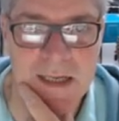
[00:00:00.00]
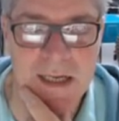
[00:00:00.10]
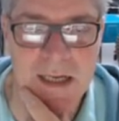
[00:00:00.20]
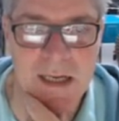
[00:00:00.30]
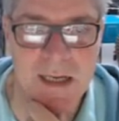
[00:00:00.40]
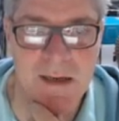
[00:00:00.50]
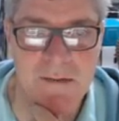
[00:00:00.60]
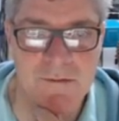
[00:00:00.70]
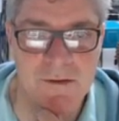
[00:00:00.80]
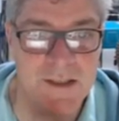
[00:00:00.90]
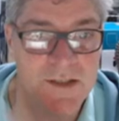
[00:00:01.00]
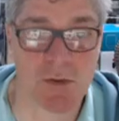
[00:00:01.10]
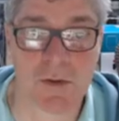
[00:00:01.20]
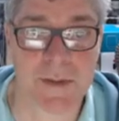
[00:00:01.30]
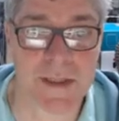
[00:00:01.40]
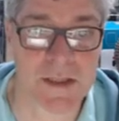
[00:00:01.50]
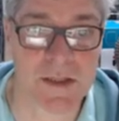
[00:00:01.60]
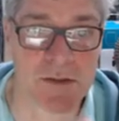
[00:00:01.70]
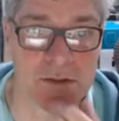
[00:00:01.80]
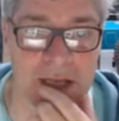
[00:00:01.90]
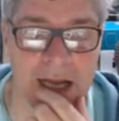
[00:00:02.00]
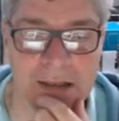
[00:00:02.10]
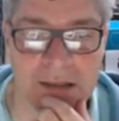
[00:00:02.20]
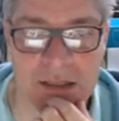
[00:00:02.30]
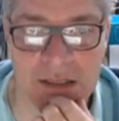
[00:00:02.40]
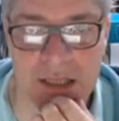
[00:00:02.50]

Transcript: uh, for ice core, we could use that as